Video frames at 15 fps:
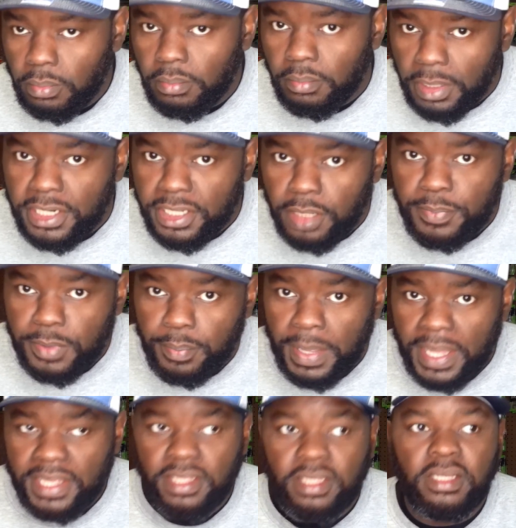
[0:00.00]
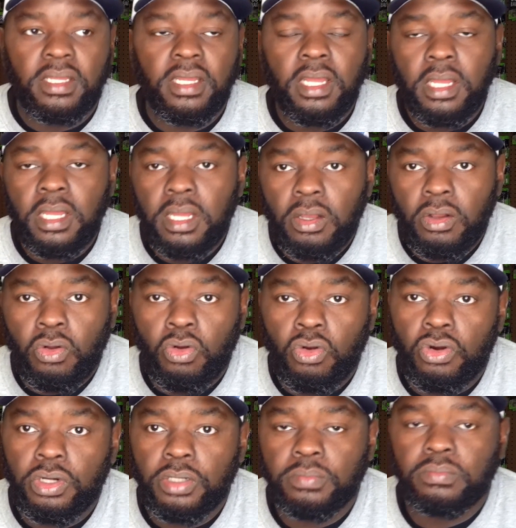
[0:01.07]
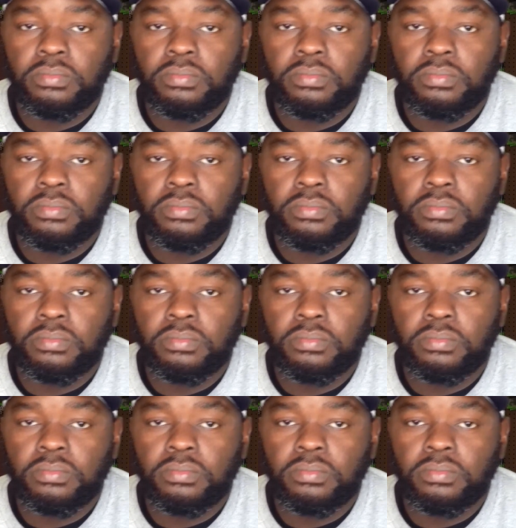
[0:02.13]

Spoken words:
muddy up your bank or